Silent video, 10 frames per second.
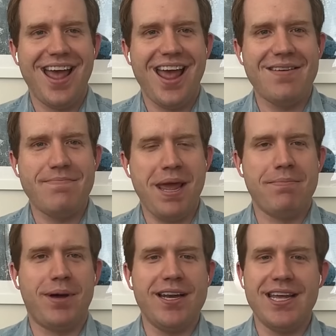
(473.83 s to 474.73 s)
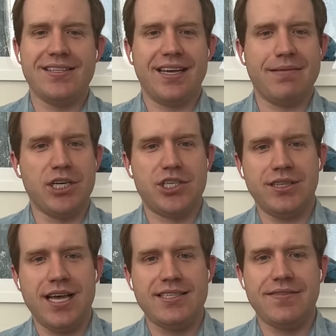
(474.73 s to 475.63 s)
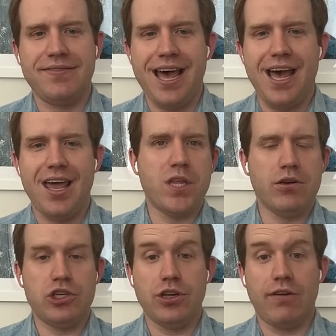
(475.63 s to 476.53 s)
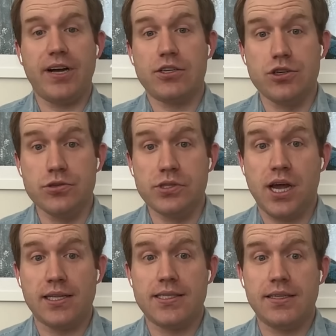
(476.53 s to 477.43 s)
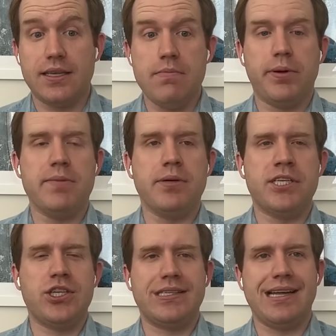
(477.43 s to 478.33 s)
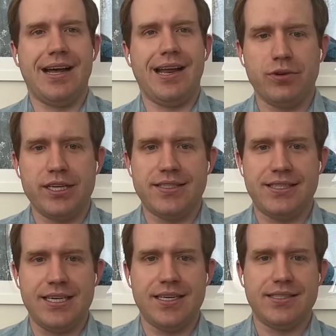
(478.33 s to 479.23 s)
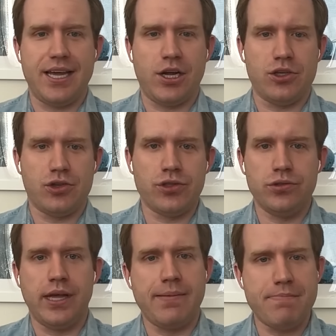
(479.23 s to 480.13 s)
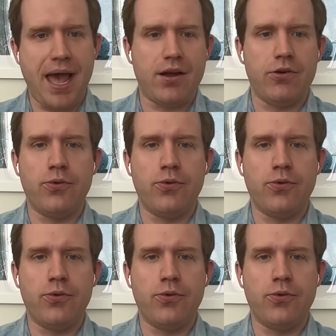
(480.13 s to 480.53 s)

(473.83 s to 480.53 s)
And Pam Bondi has like much less of that. You know, she's on Fox News constantly, but she's not really seen as like a true like MAGA